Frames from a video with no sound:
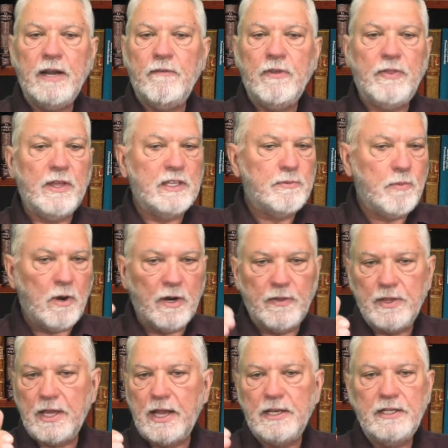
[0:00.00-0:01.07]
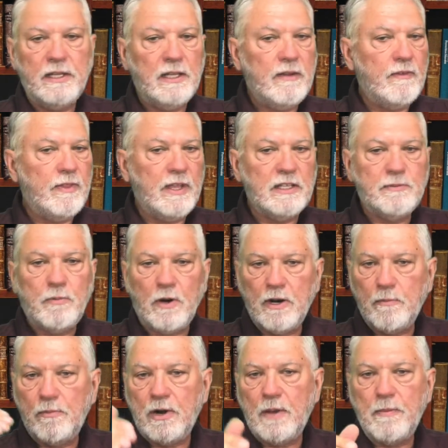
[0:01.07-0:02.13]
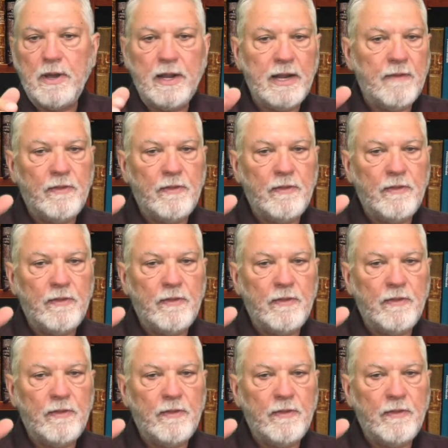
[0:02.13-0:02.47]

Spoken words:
Everything's part of the ideal. Everything's part of Brahman.